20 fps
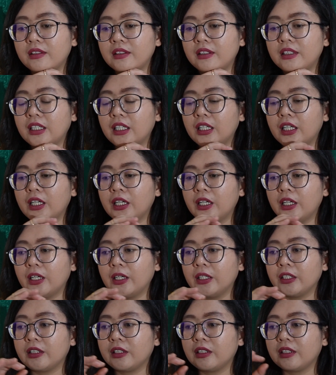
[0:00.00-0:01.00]

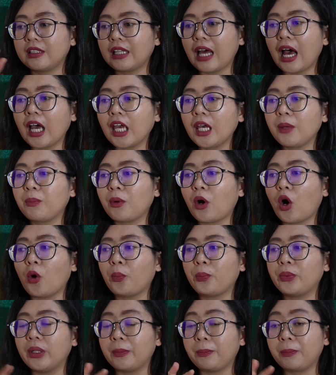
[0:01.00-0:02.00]
the type of
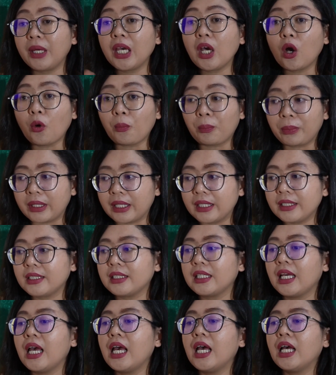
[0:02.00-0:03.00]
the POPs,